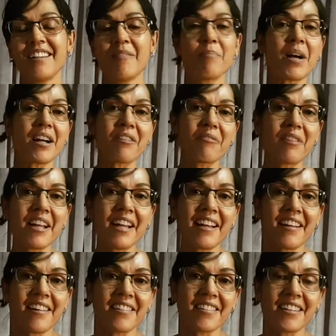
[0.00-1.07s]
muck
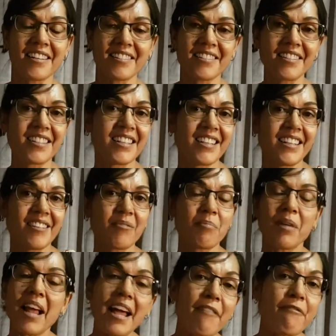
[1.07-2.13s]
around and
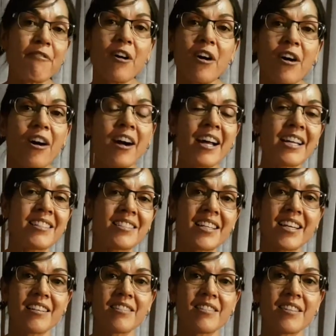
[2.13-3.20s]
play fight,
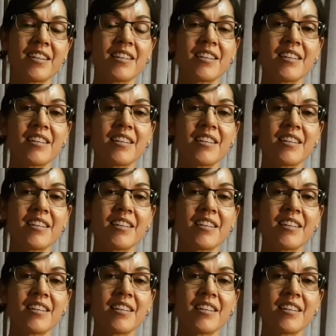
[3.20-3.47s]
and